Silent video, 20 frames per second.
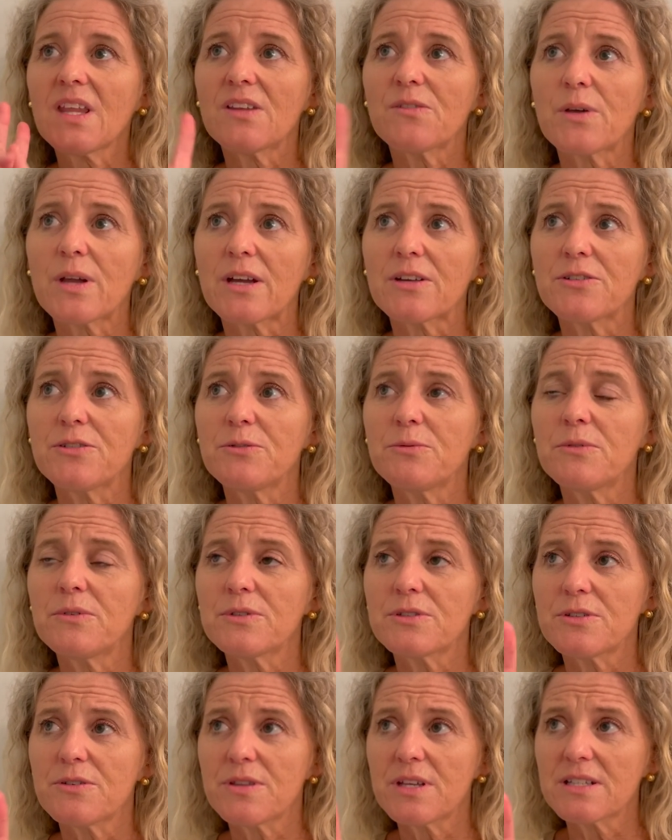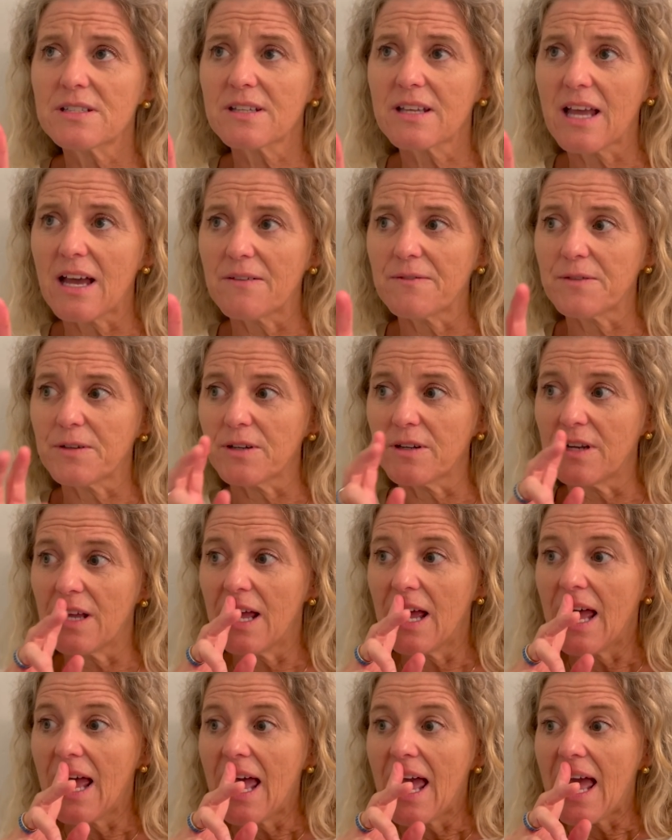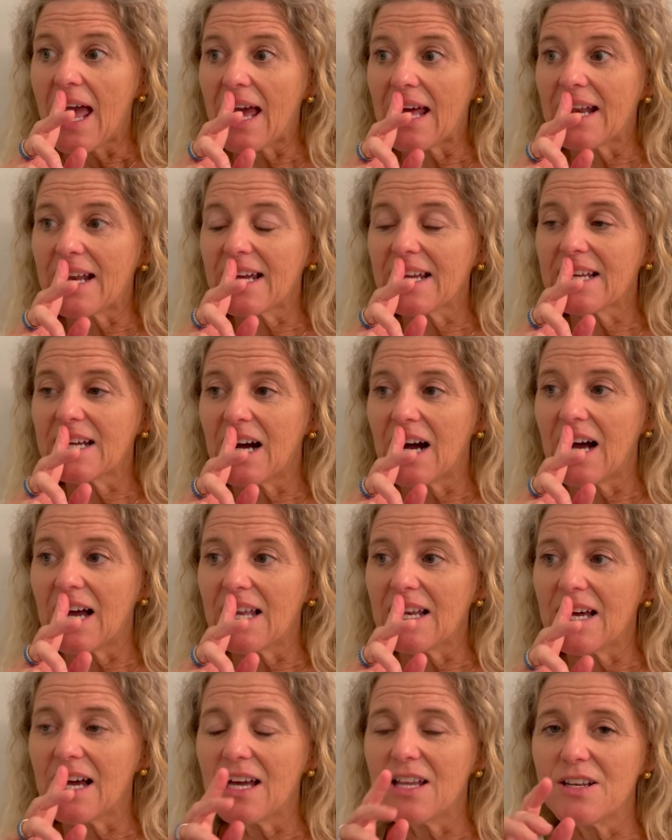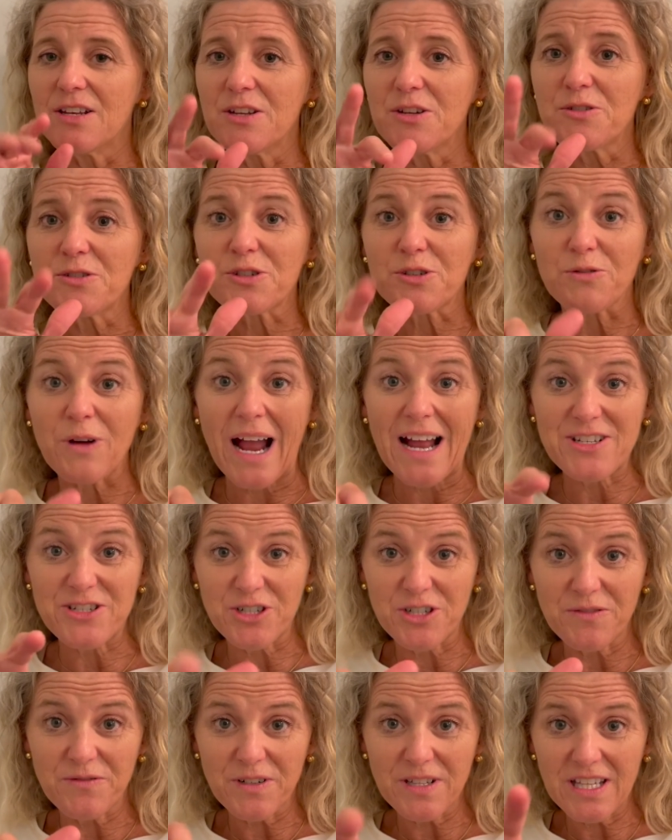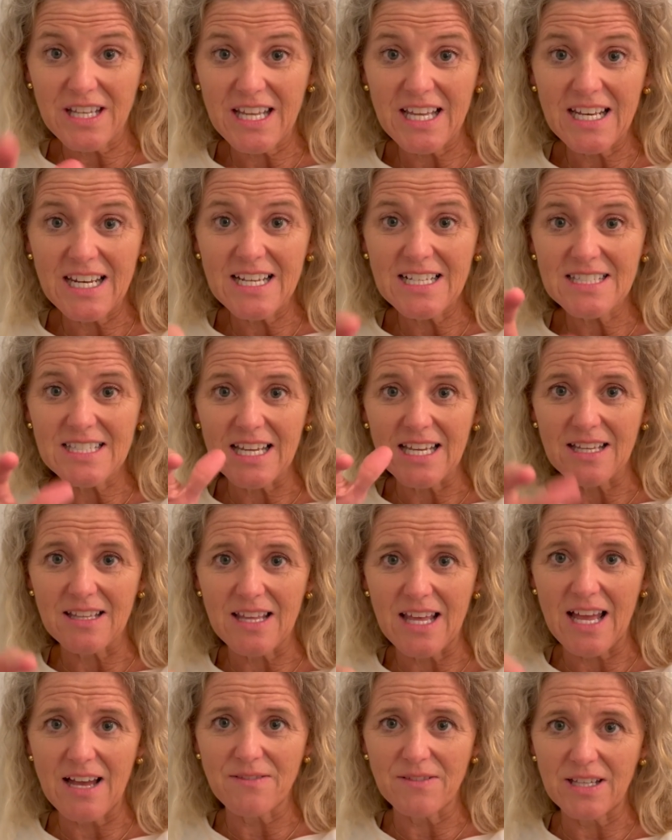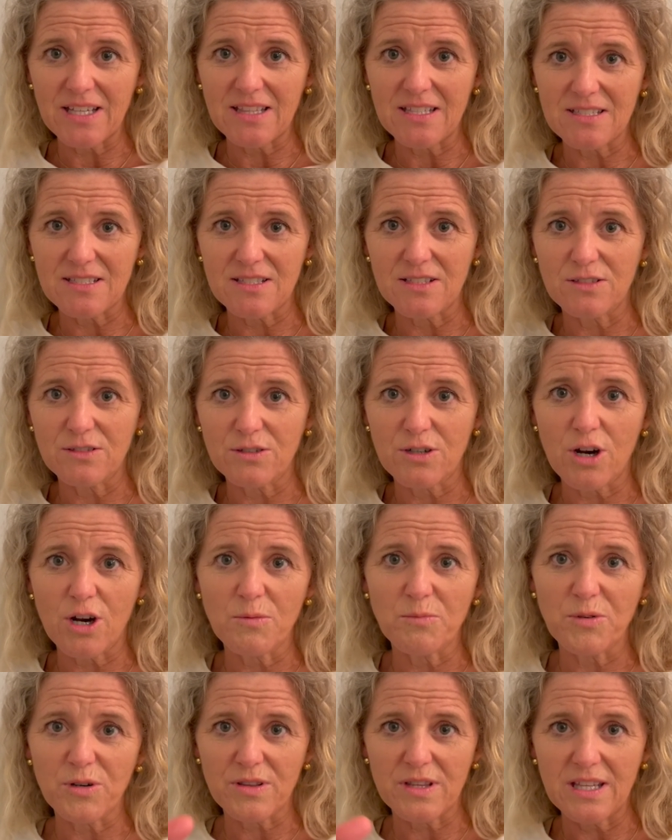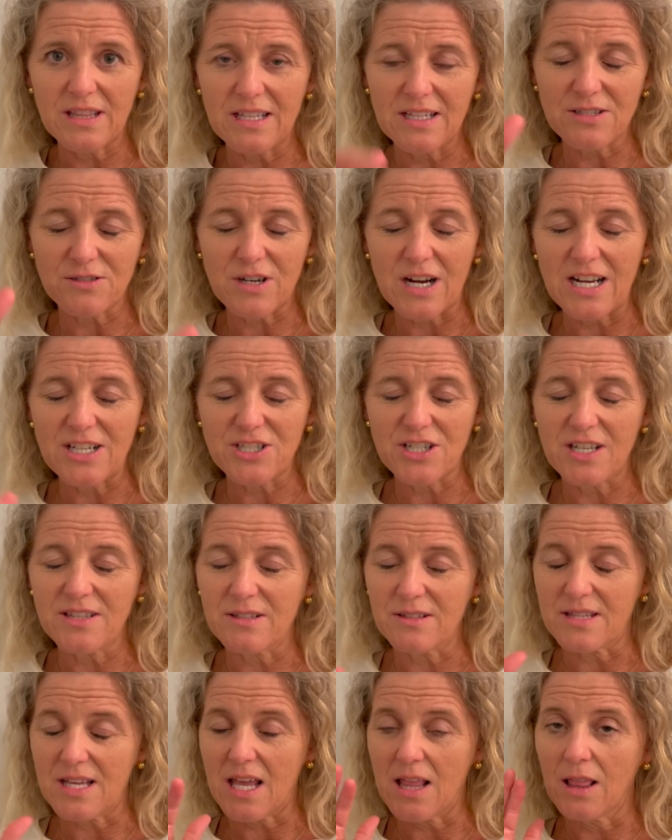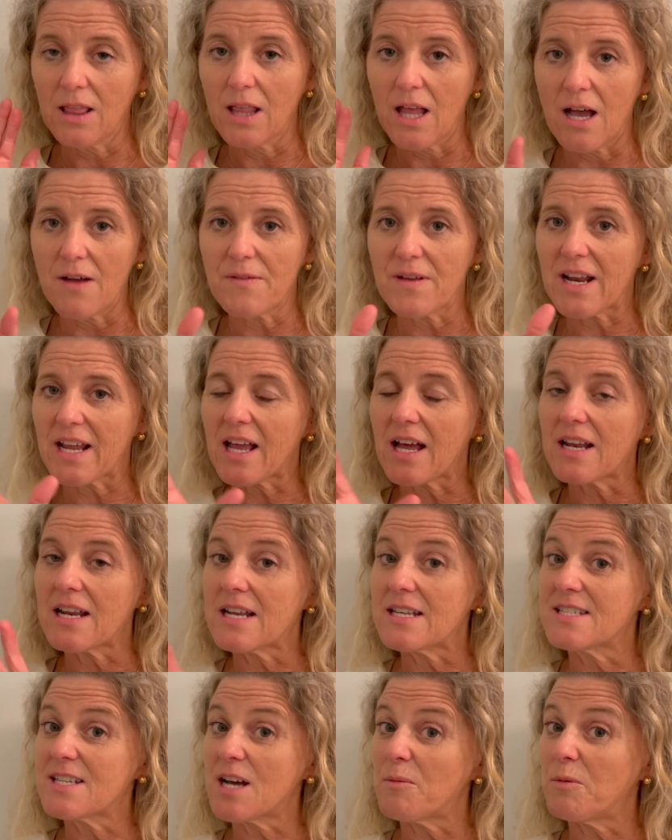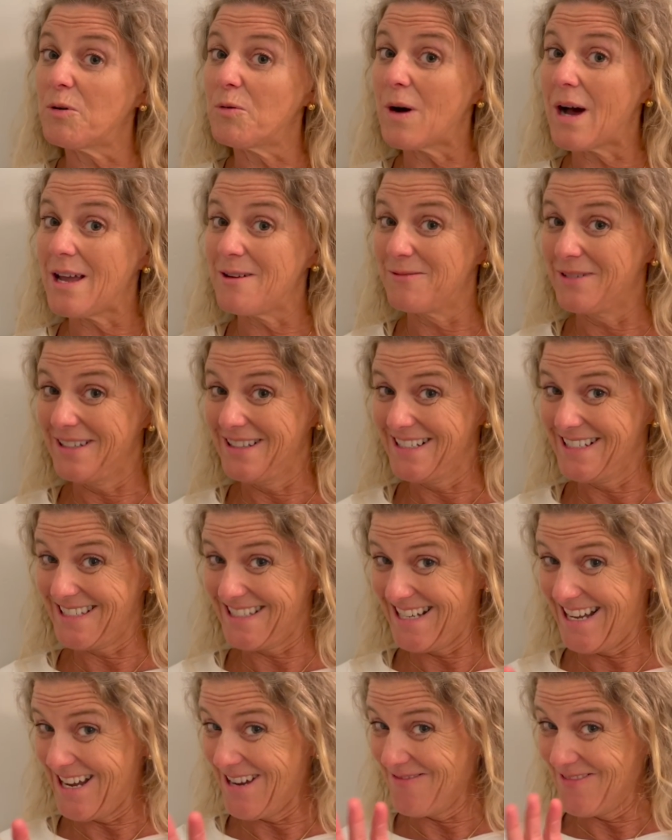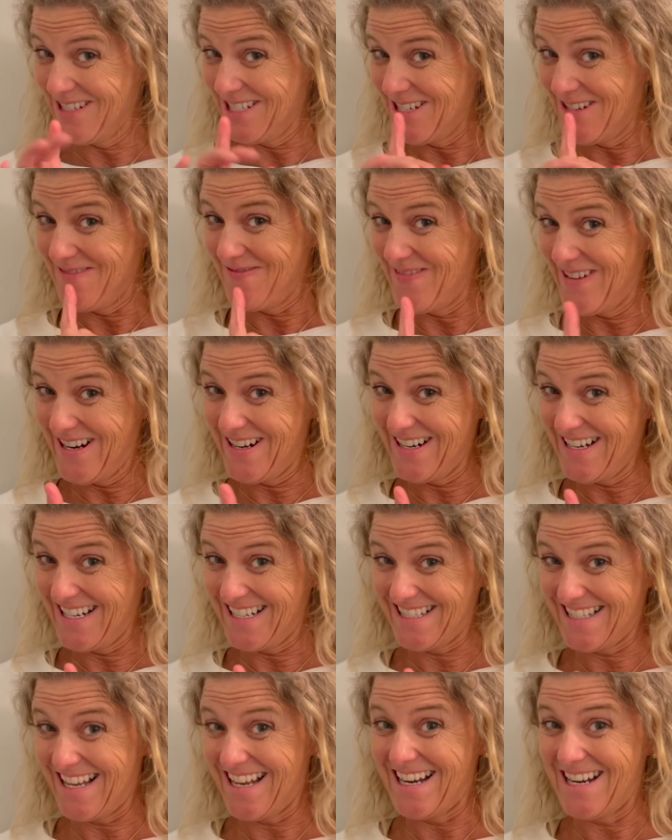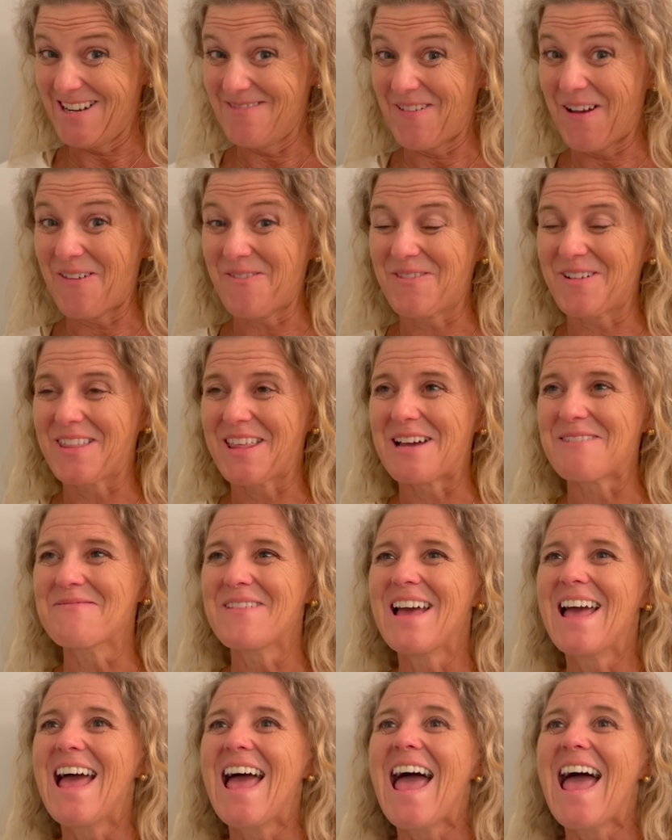So I got two two things of cat food and I got a new scratcher for the kitties. Like they have like this little cardboard thing they scratch on that they love. And I got a double wide one this time, which I'm very excited about for them.